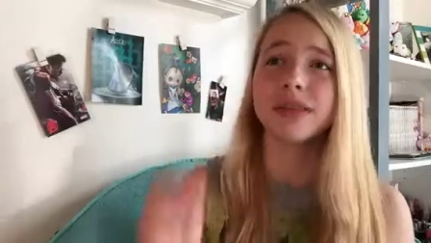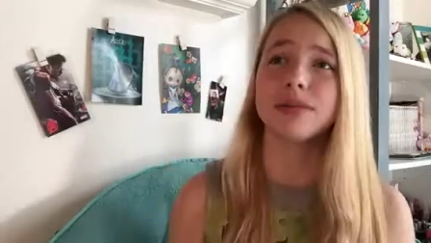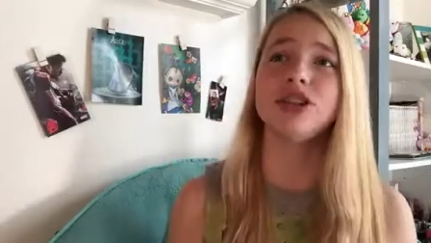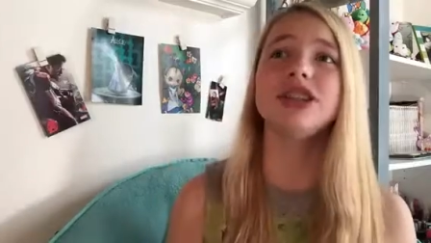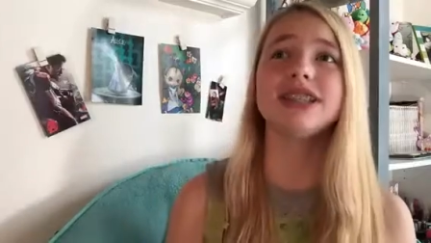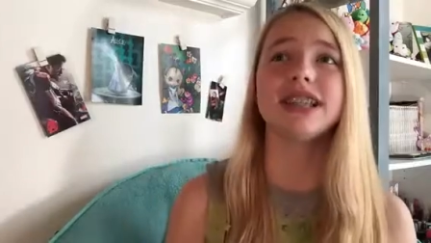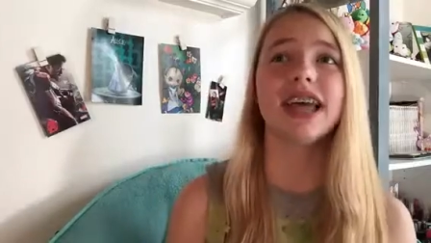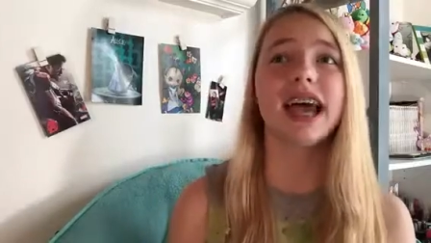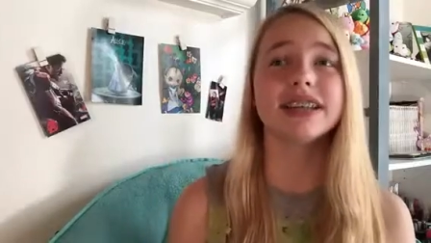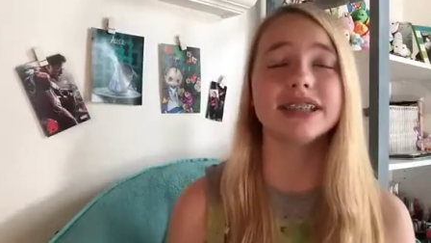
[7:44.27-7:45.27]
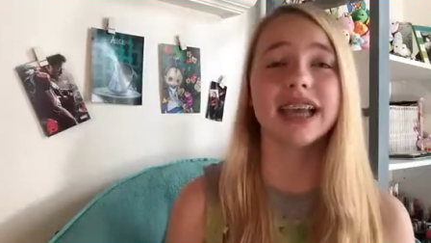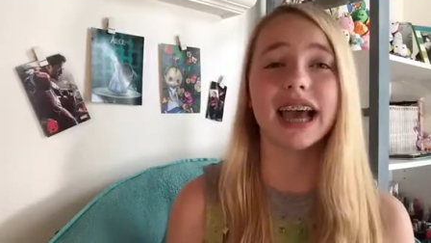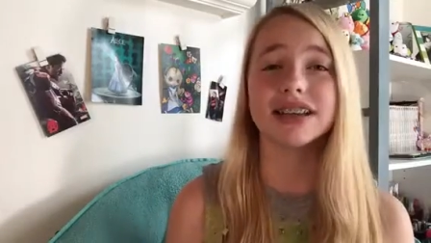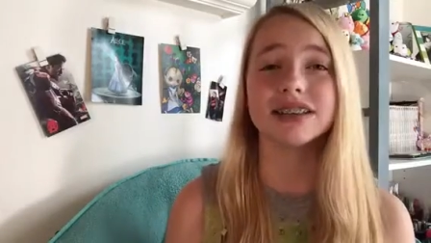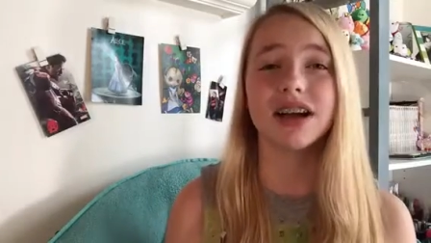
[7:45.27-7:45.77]
But she still has the
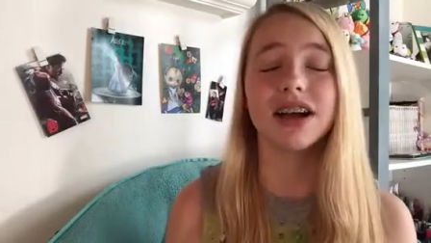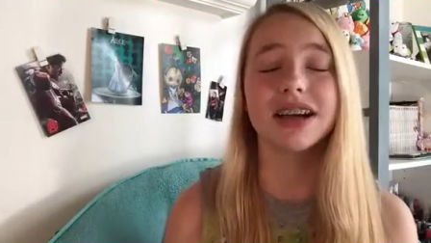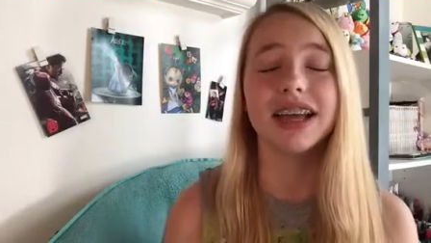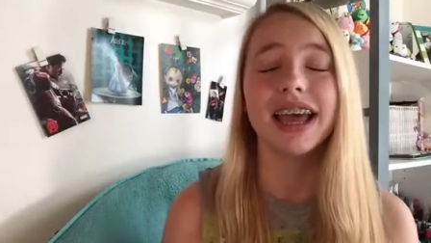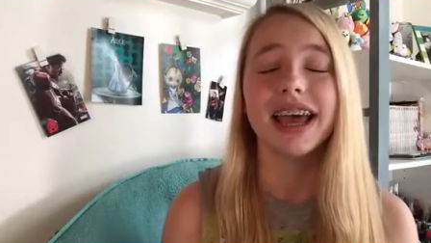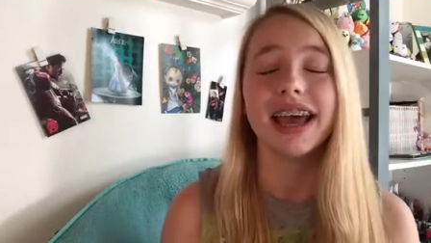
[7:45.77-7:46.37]
cast on.